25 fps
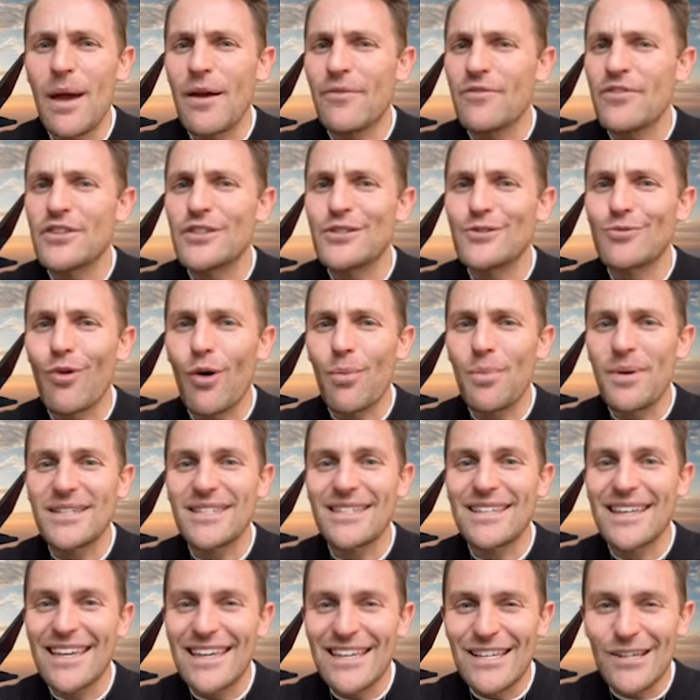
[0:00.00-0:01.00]
if the swap
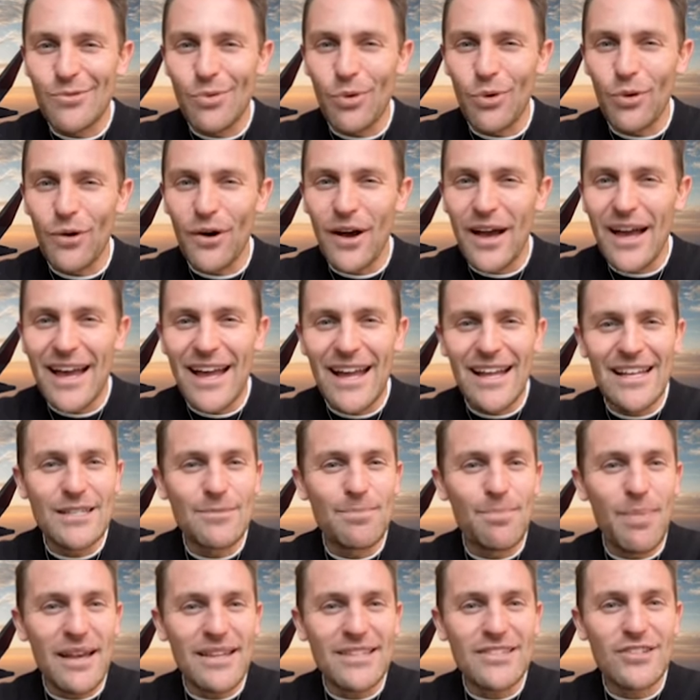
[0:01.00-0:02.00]
isn't equal, it's
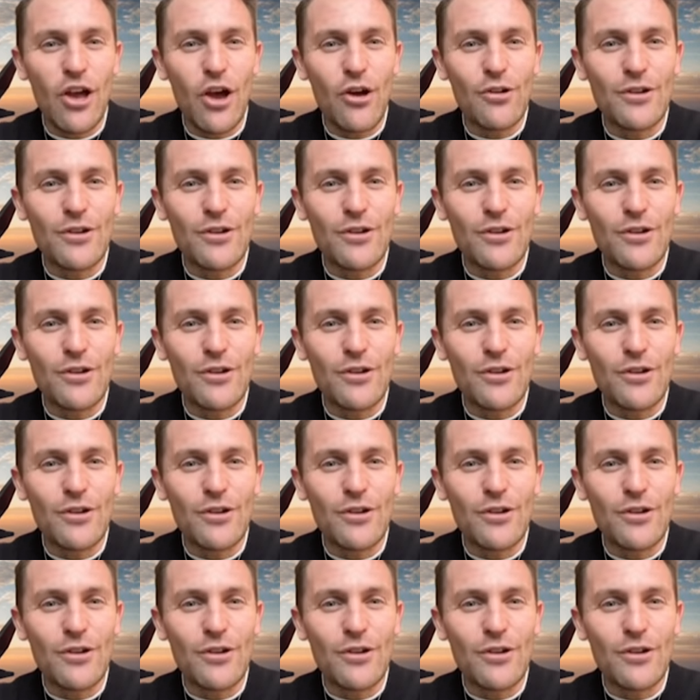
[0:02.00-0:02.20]
best to